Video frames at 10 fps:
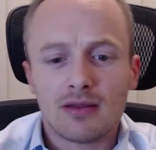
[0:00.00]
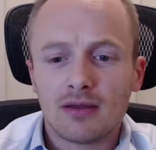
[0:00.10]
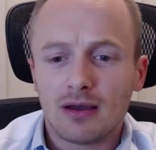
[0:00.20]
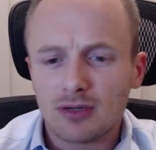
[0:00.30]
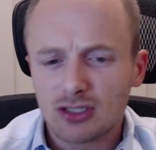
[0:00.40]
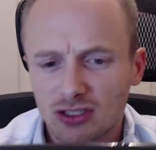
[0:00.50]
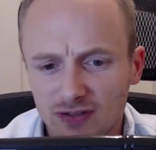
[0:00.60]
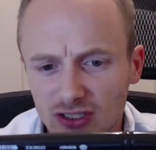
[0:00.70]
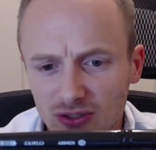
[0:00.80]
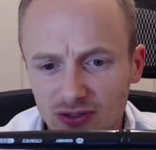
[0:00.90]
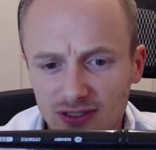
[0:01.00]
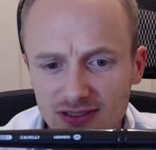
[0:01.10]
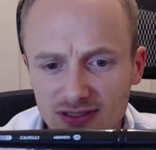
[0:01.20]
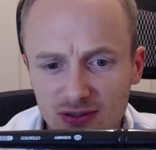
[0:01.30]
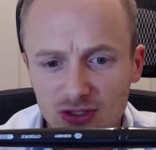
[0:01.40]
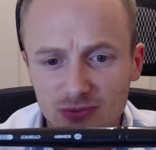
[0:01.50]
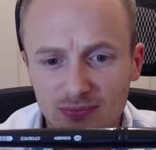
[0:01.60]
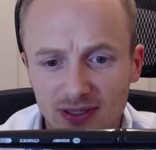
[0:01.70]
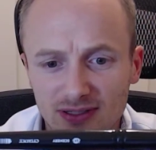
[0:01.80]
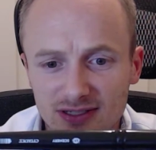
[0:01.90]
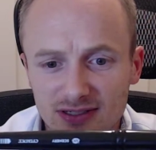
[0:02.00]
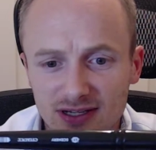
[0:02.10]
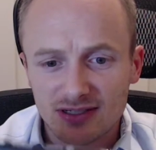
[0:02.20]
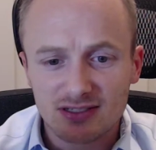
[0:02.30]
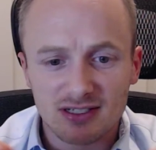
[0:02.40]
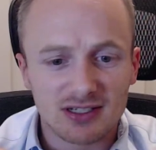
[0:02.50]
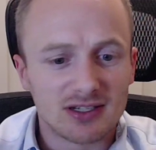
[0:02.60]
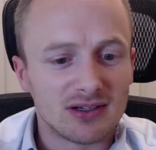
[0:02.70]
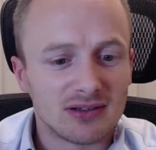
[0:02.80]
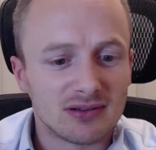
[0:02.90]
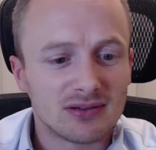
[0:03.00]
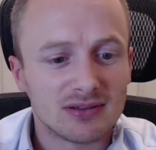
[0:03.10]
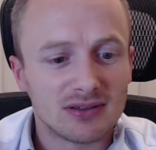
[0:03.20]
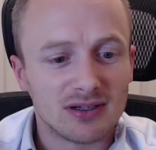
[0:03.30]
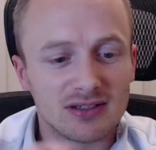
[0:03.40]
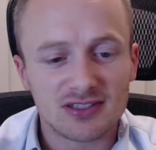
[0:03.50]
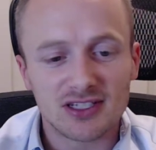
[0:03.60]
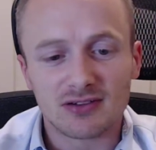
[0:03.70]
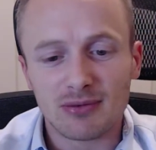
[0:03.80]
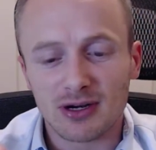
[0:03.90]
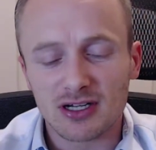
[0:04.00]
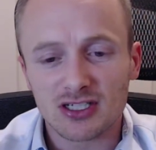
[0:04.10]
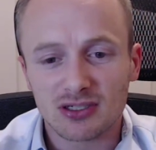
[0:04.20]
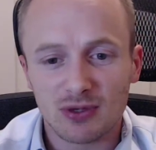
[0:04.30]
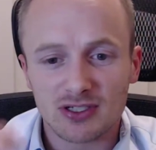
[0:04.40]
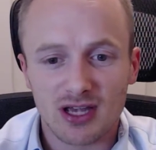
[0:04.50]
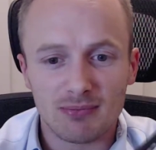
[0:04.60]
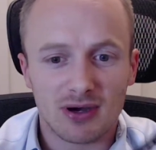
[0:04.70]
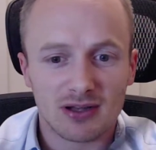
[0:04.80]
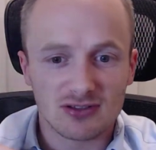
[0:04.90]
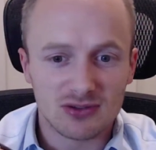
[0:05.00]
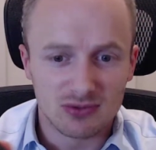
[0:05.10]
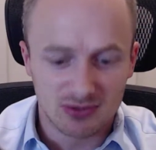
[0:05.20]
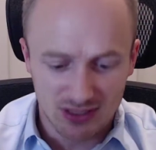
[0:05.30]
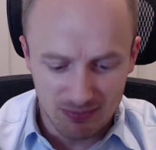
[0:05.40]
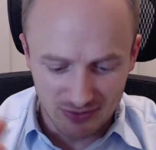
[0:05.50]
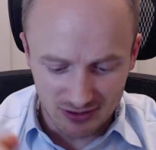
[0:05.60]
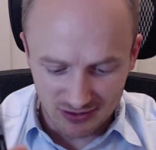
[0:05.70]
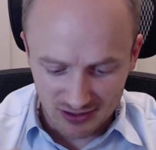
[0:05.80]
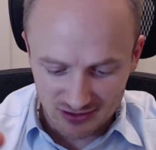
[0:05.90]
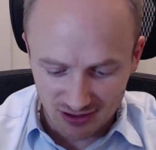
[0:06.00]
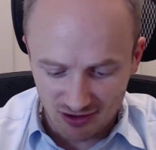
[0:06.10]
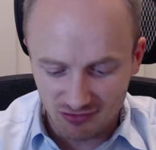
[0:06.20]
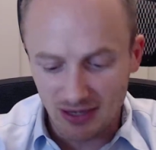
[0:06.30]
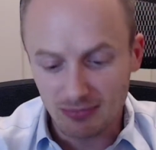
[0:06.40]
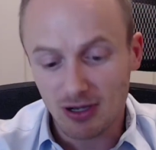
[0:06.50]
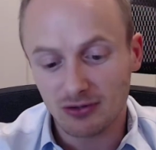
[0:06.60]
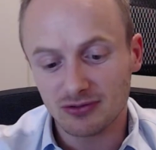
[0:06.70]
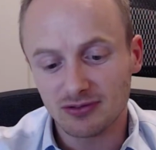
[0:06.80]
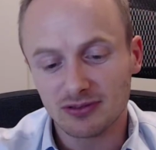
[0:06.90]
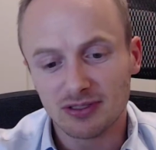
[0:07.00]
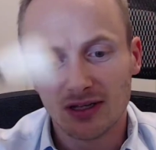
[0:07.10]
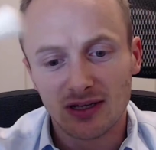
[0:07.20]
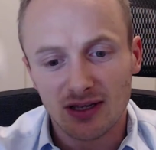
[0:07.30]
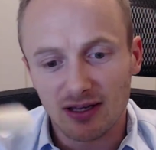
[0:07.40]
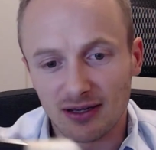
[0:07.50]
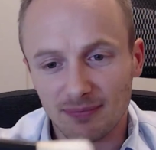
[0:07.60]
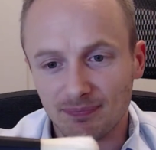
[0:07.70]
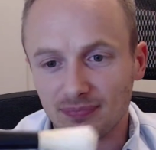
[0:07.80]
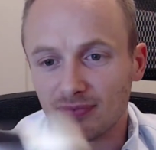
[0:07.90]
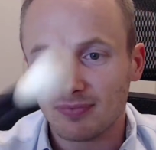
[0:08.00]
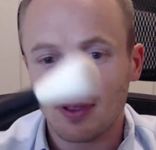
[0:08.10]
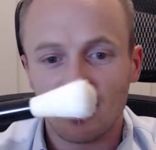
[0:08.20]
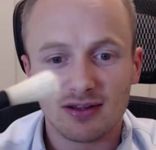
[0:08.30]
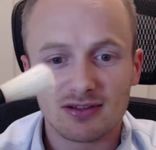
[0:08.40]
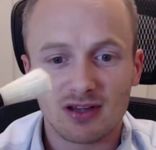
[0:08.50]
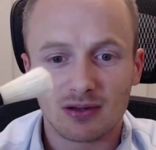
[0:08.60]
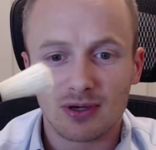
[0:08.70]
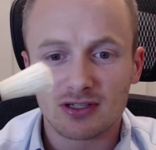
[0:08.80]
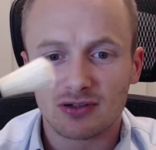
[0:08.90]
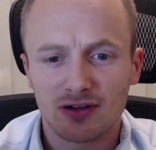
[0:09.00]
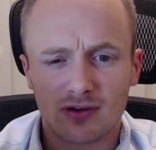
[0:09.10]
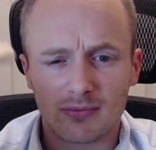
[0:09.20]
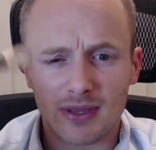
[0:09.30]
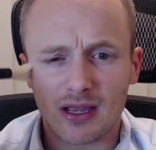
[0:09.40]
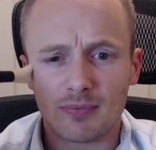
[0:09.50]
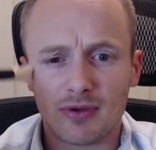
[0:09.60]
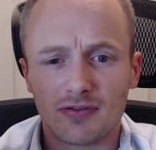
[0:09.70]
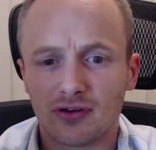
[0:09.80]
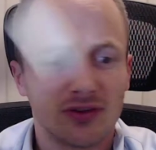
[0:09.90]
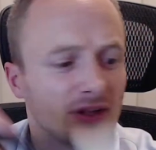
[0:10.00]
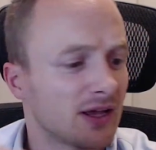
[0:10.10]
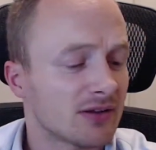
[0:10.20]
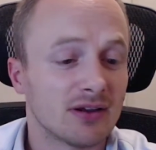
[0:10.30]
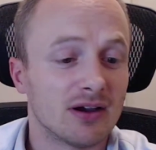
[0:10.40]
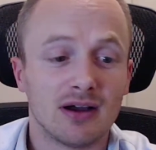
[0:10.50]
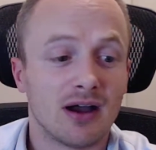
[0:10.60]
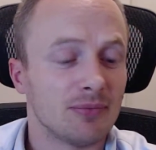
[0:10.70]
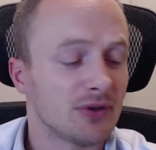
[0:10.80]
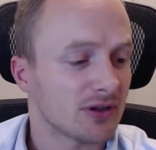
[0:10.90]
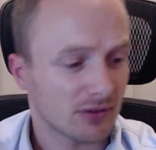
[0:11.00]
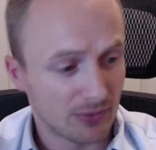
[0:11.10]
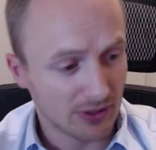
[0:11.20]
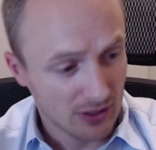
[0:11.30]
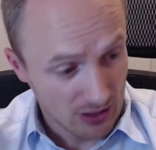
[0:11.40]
I'm not sure if I showed you this, YouTube, but this is a Citadel scenery brush, which I bought to keep the dust off my models. And is otherwise great for makeup if you're into that. I'm not, but